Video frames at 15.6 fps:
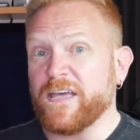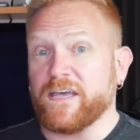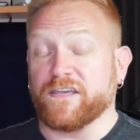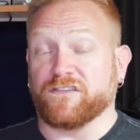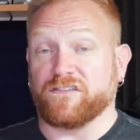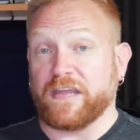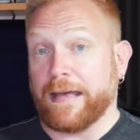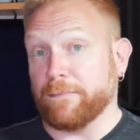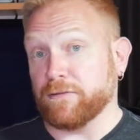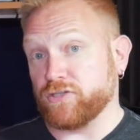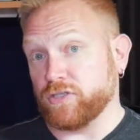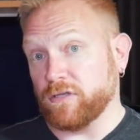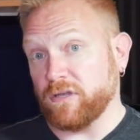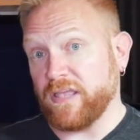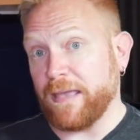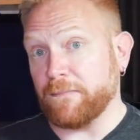establish a
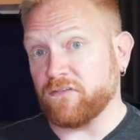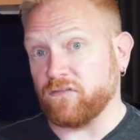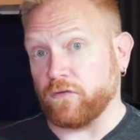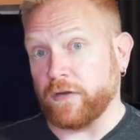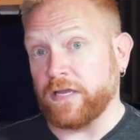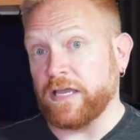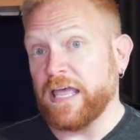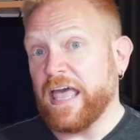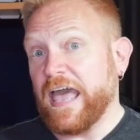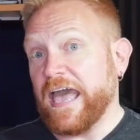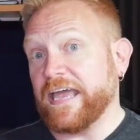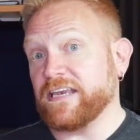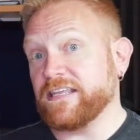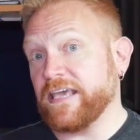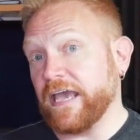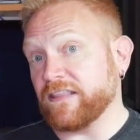little chemistry,
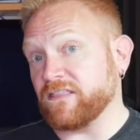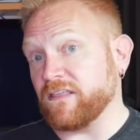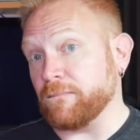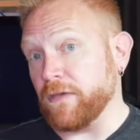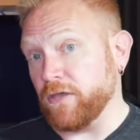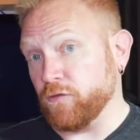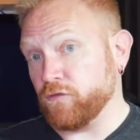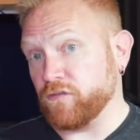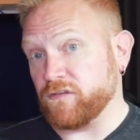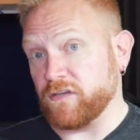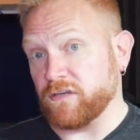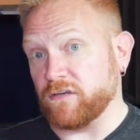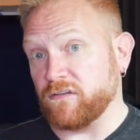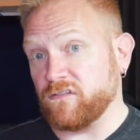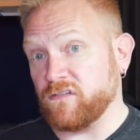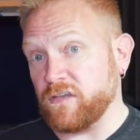and get them interested
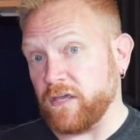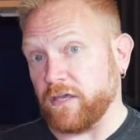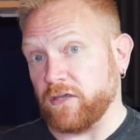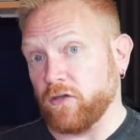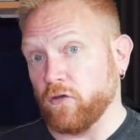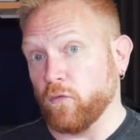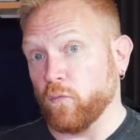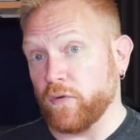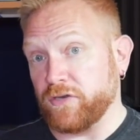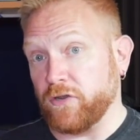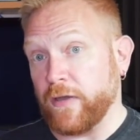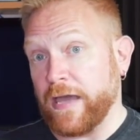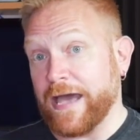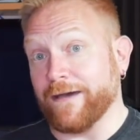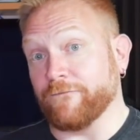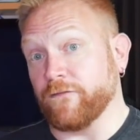in seeing you when you
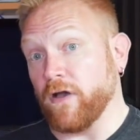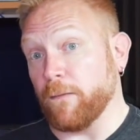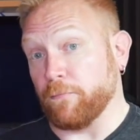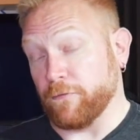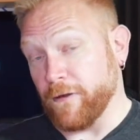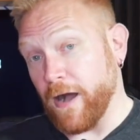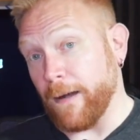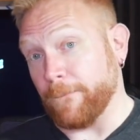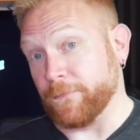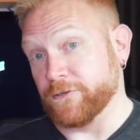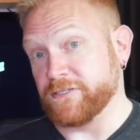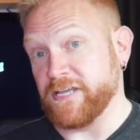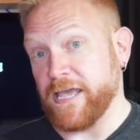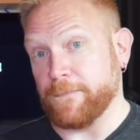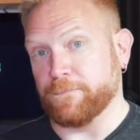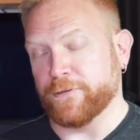have a proper
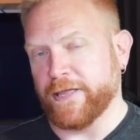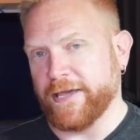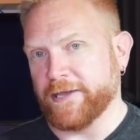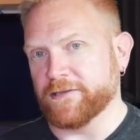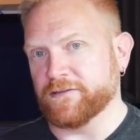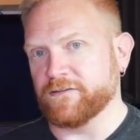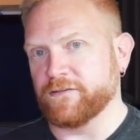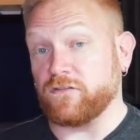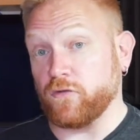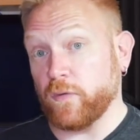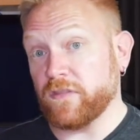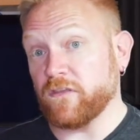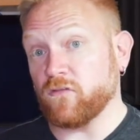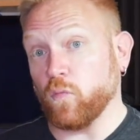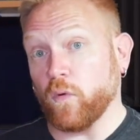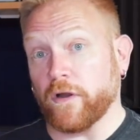date planned. Doing
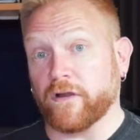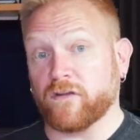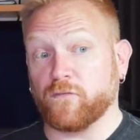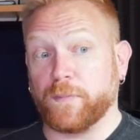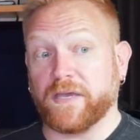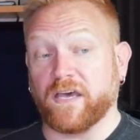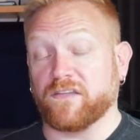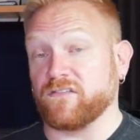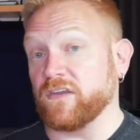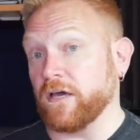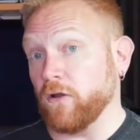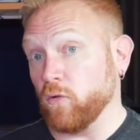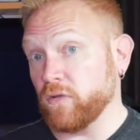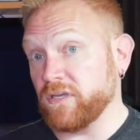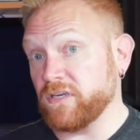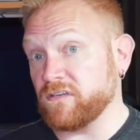this works because not
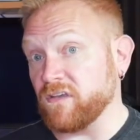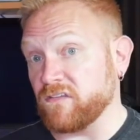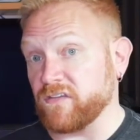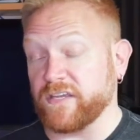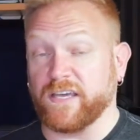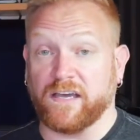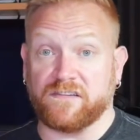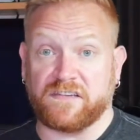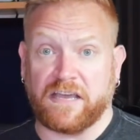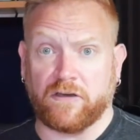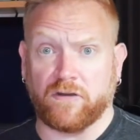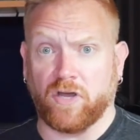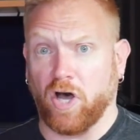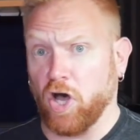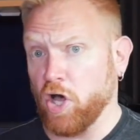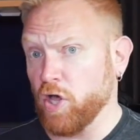only does it cut
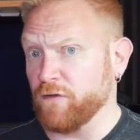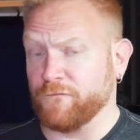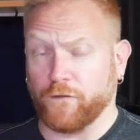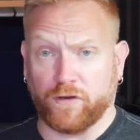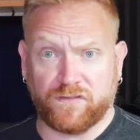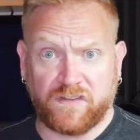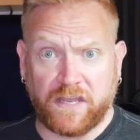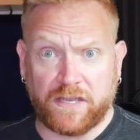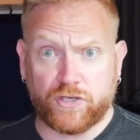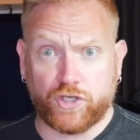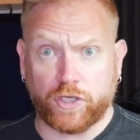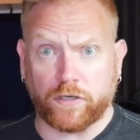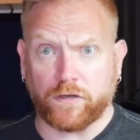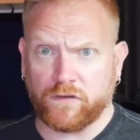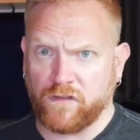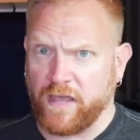down on first date
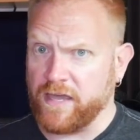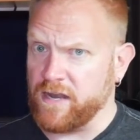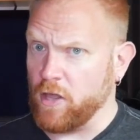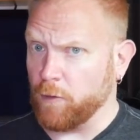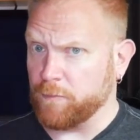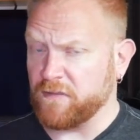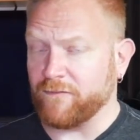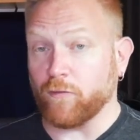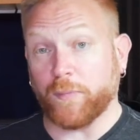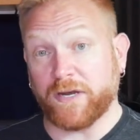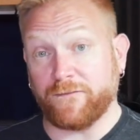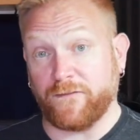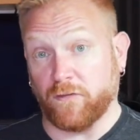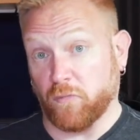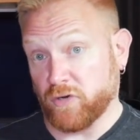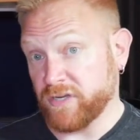jitters and helps everybody
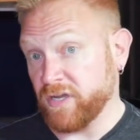feel more